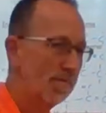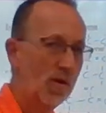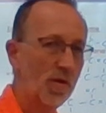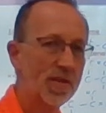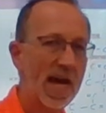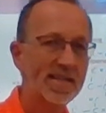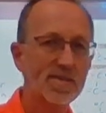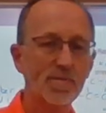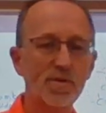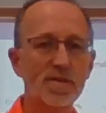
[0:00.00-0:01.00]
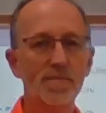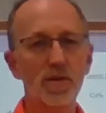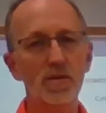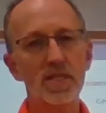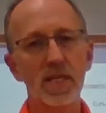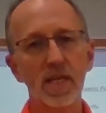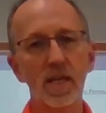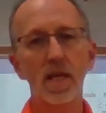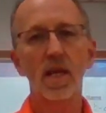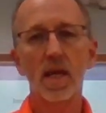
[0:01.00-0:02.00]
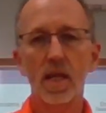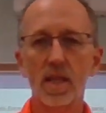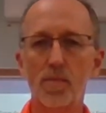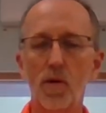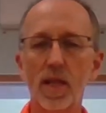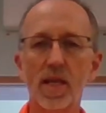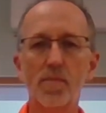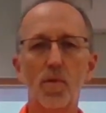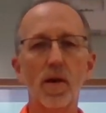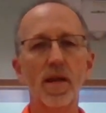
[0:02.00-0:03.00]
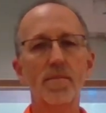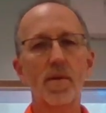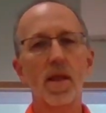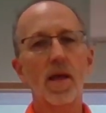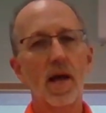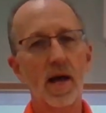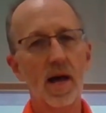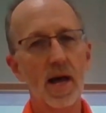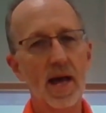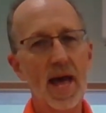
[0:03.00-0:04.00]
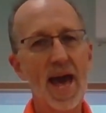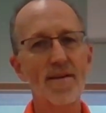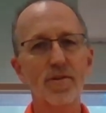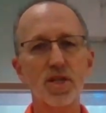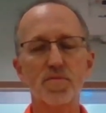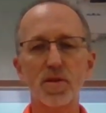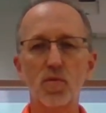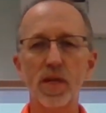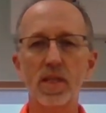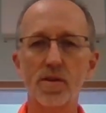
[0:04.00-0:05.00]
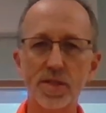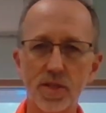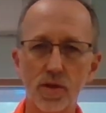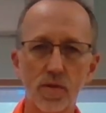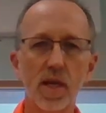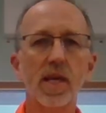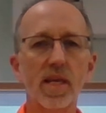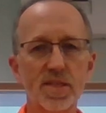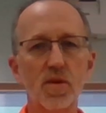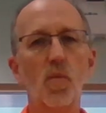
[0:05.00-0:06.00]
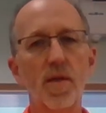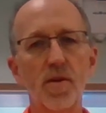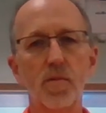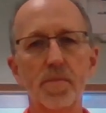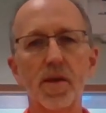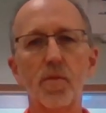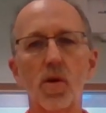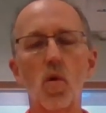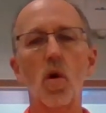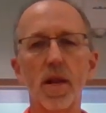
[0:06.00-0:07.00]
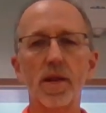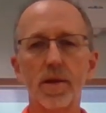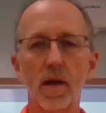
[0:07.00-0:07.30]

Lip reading: both isomers of butene, the boiling point average between those two is the one that would be recorded.